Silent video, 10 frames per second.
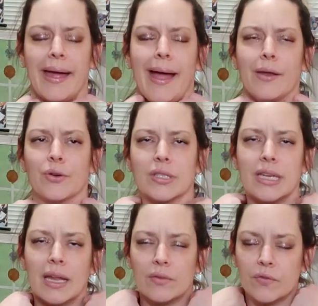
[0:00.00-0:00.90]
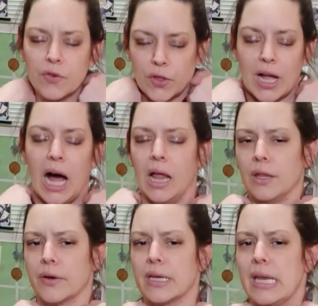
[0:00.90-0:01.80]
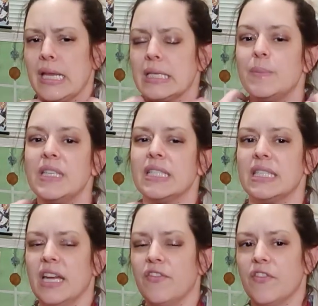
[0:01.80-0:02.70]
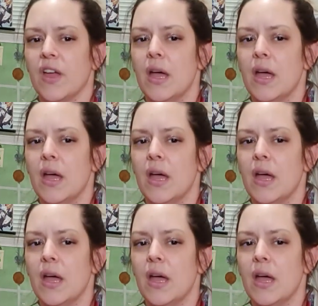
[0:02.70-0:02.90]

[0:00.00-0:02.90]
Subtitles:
I understand for the collar it needing to be stiff,